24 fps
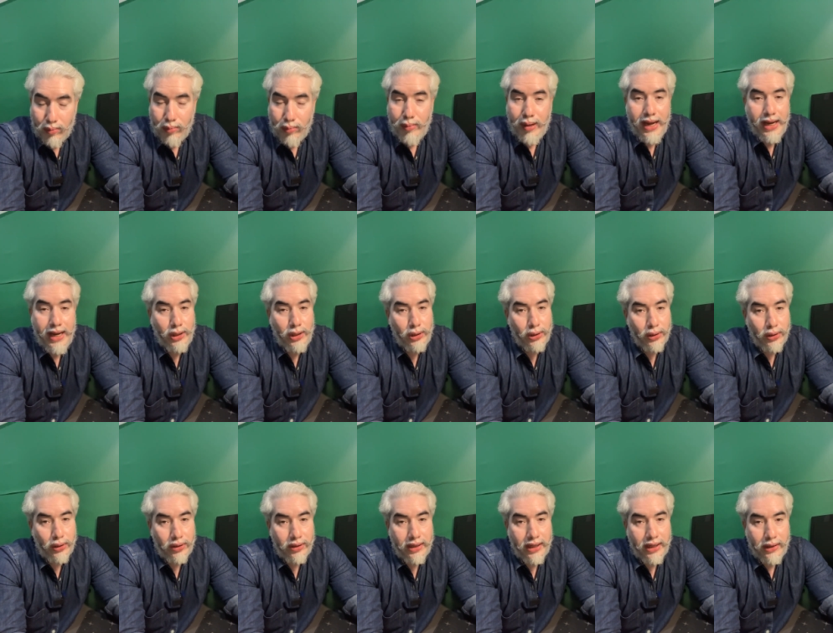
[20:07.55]
make
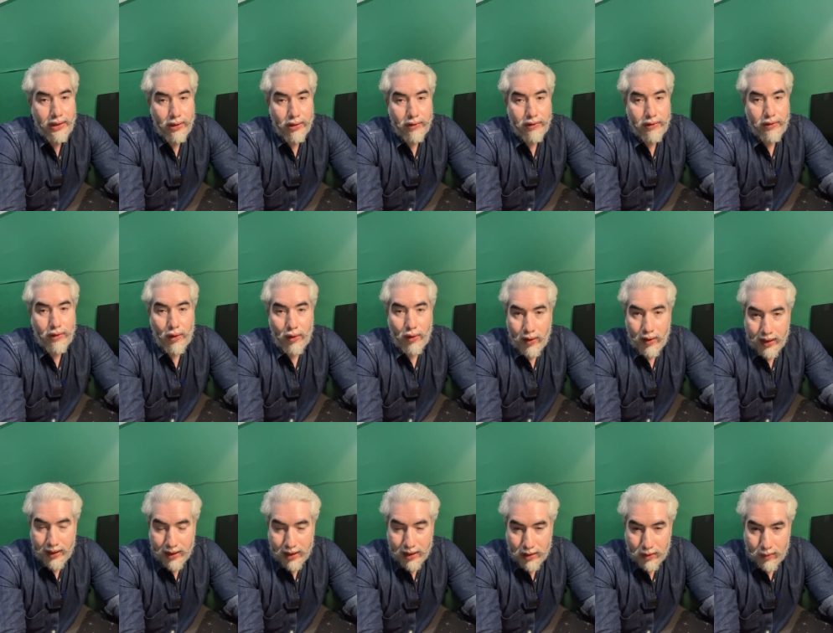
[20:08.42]
sure that you're
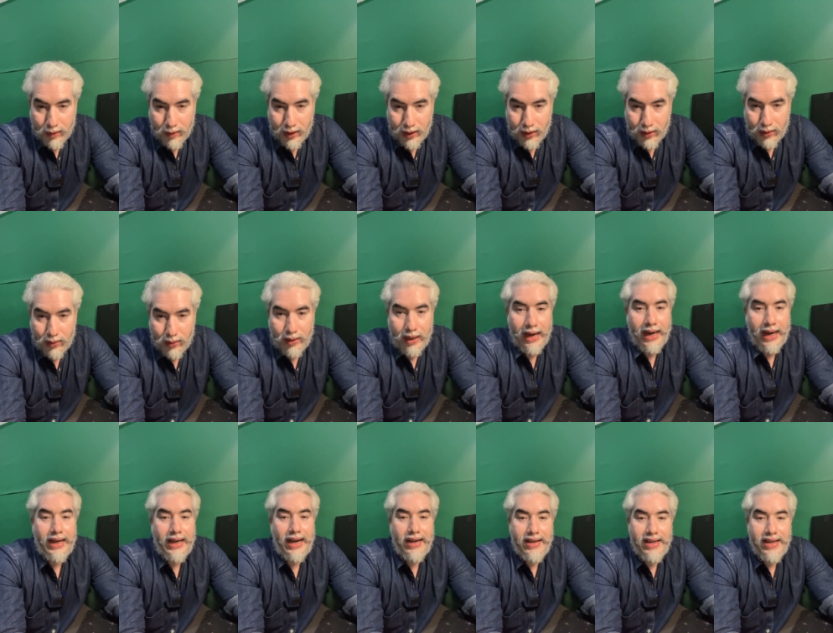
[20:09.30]
following this video
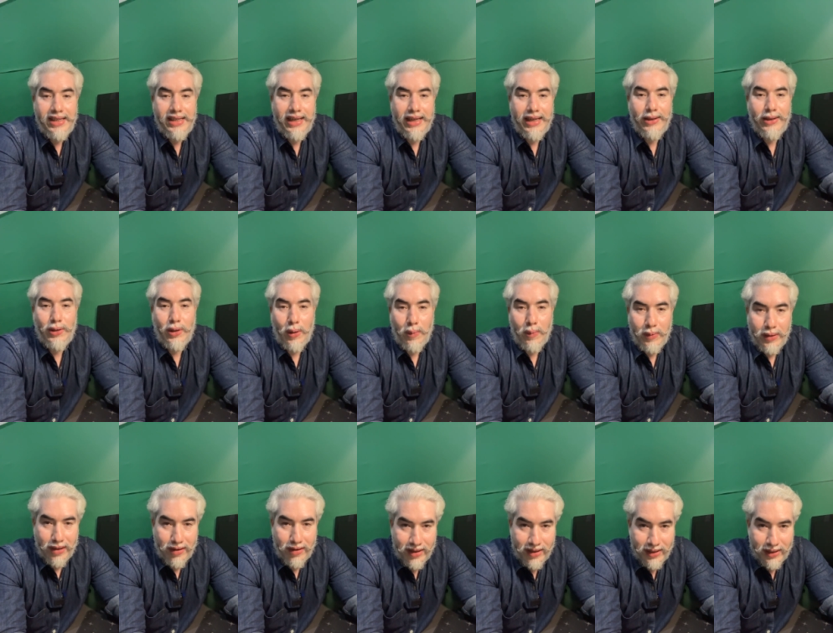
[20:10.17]
and understand the
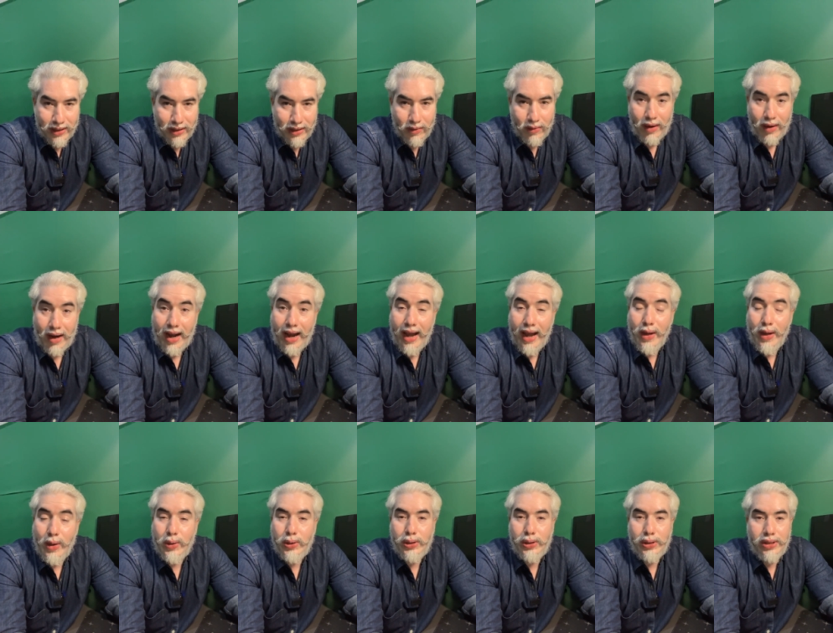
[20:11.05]
top 10 reasons why
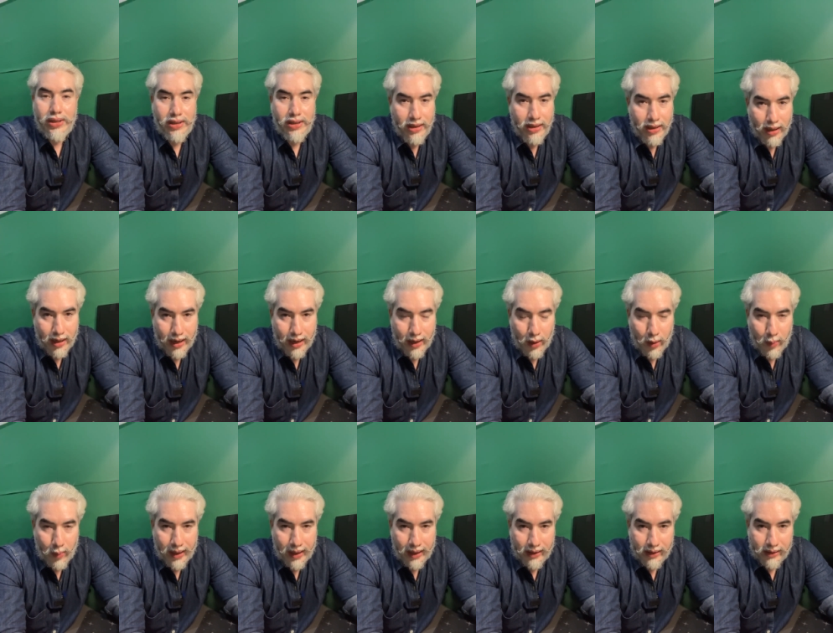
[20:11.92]
you should see a
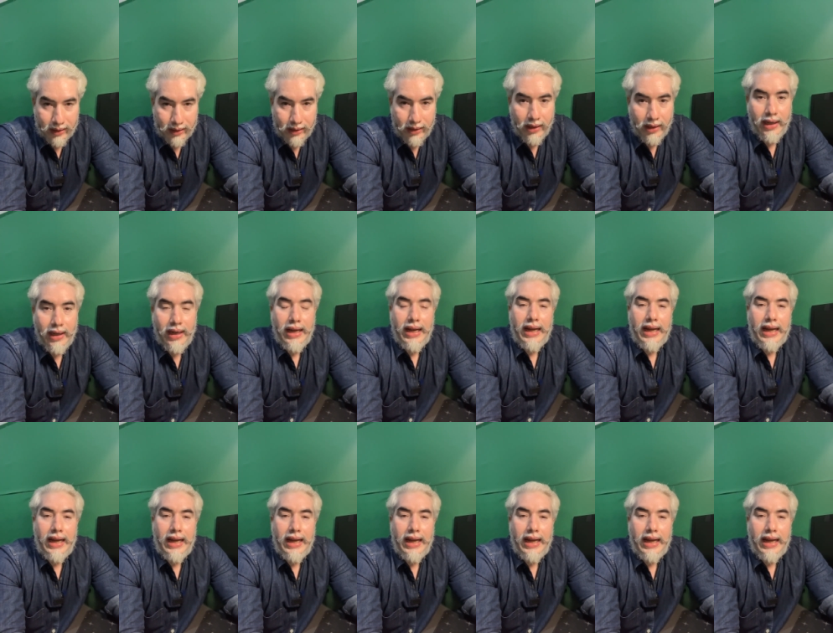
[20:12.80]
chiropractor